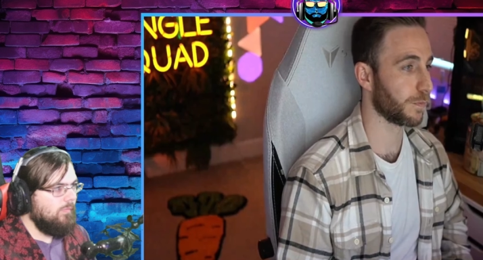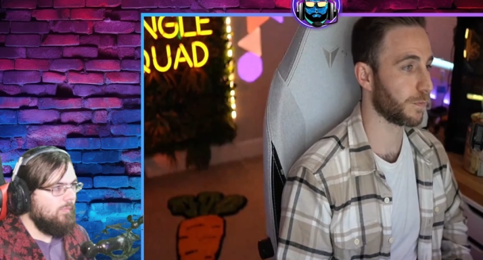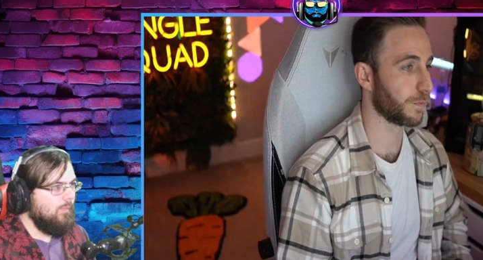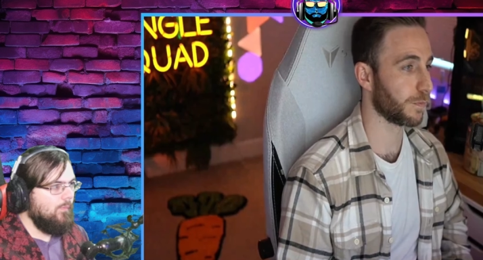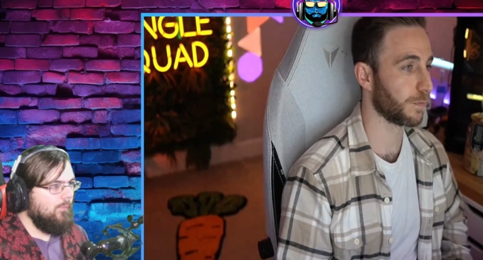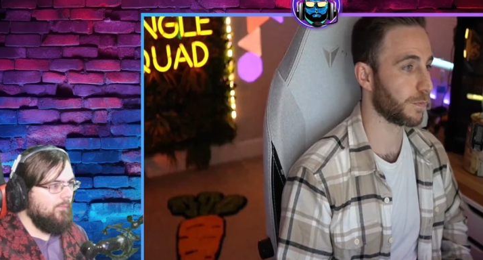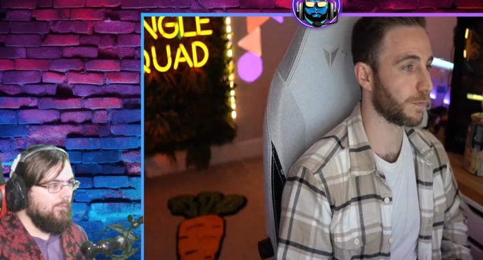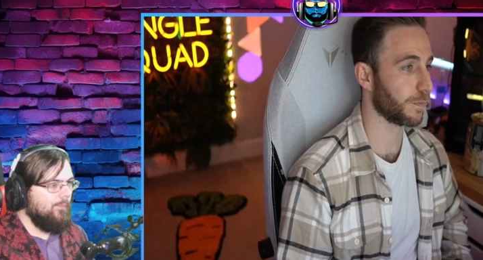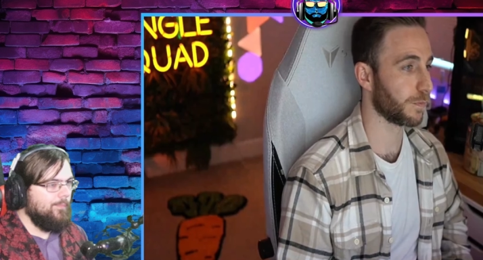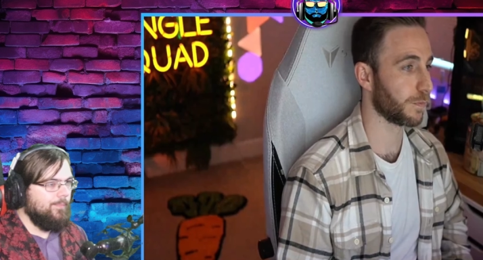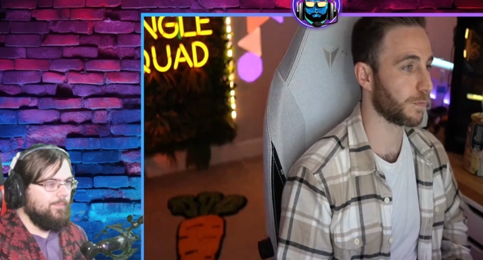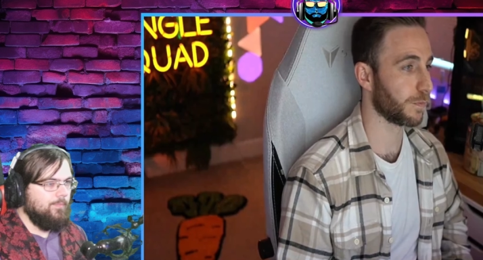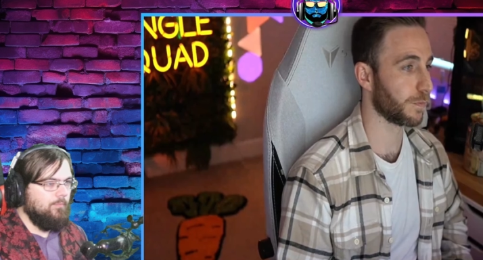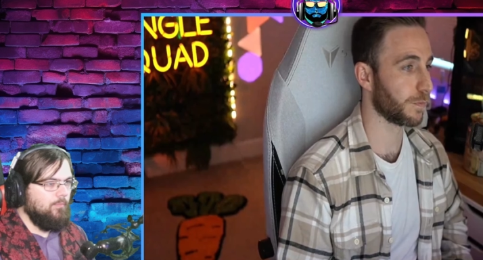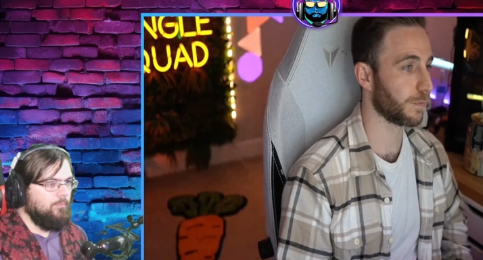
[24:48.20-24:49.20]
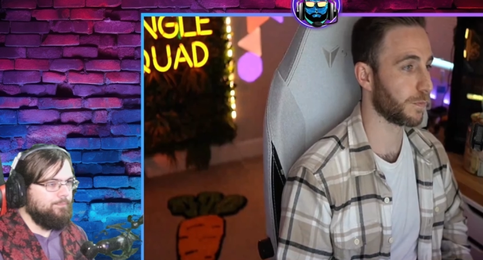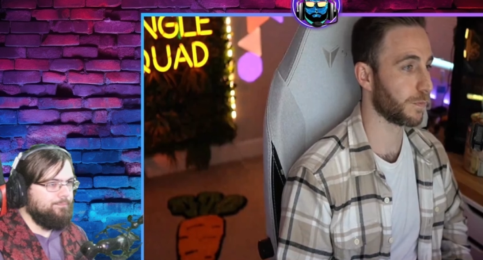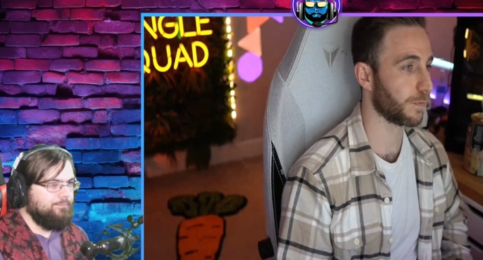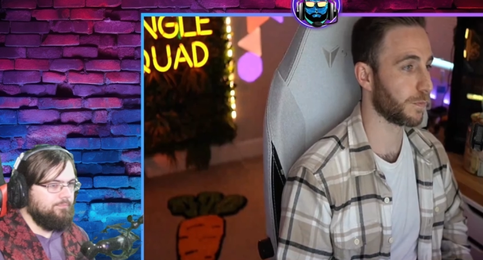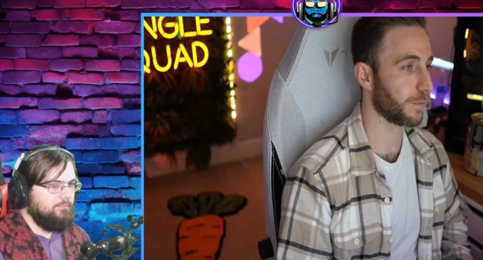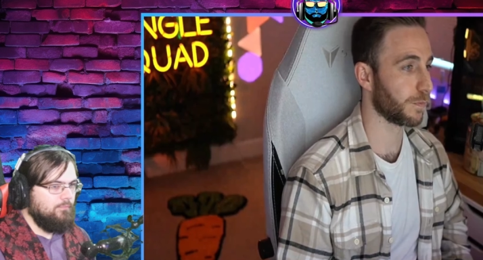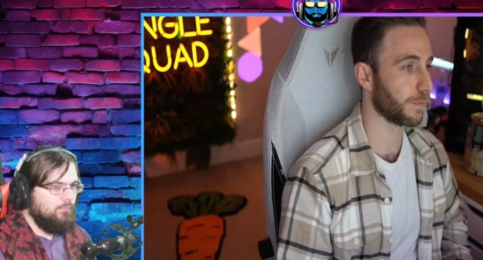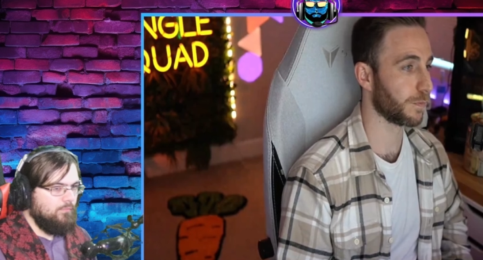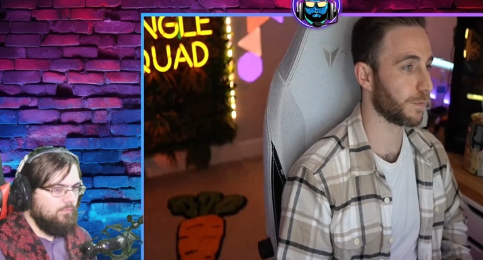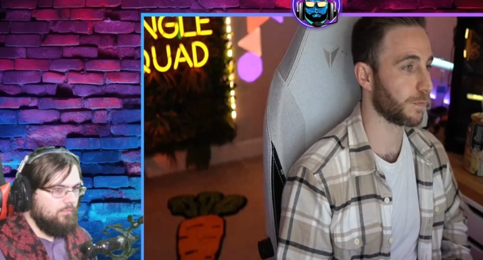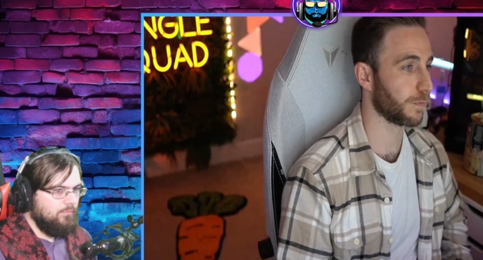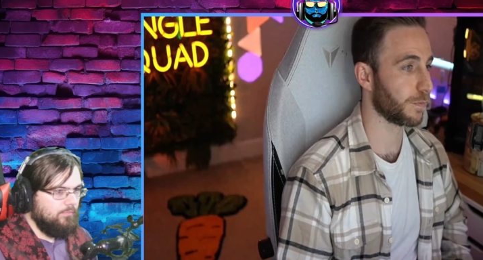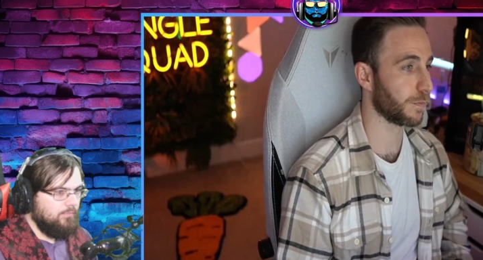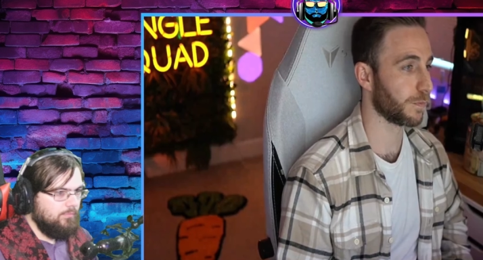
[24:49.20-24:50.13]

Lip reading: (no one is talking)